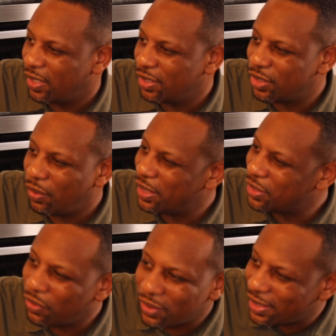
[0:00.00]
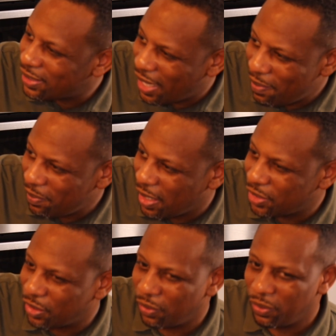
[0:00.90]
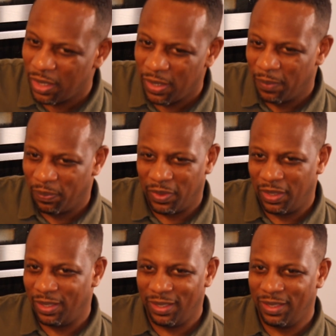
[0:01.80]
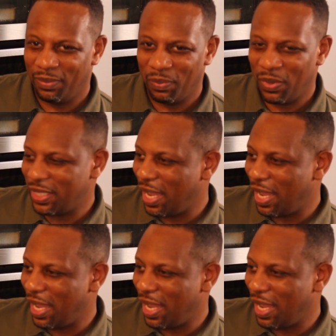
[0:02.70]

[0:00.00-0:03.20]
And so it's not the same. And so what